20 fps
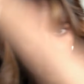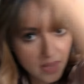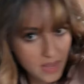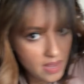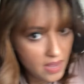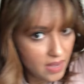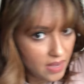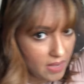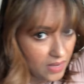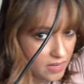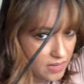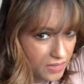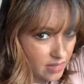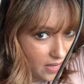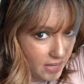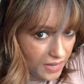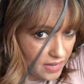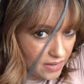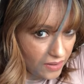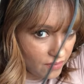And
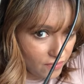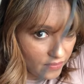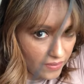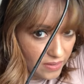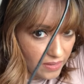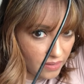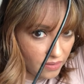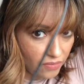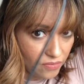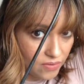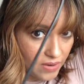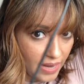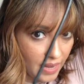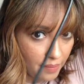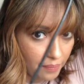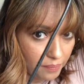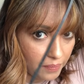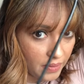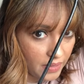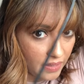I will wrap
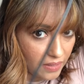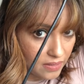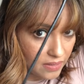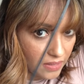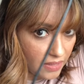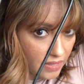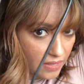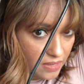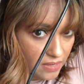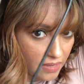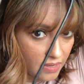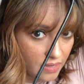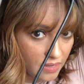it in.